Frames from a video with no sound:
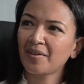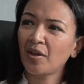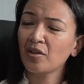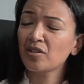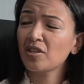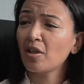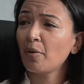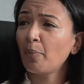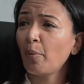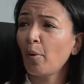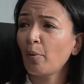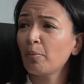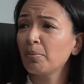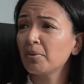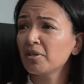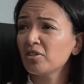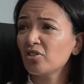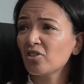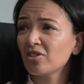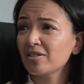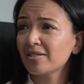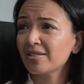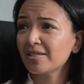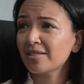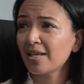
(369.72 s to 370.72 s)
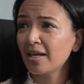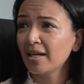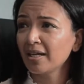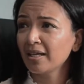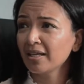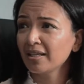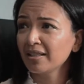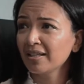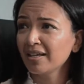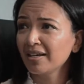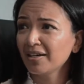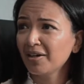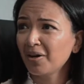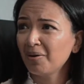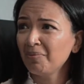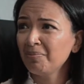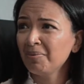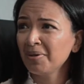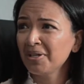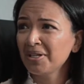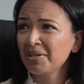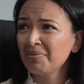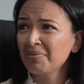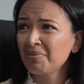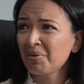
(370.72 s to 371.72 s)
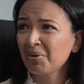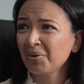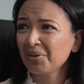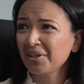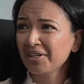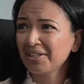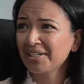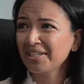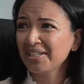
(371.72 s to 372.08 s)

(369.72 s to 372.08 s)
They're probably just selling their company more than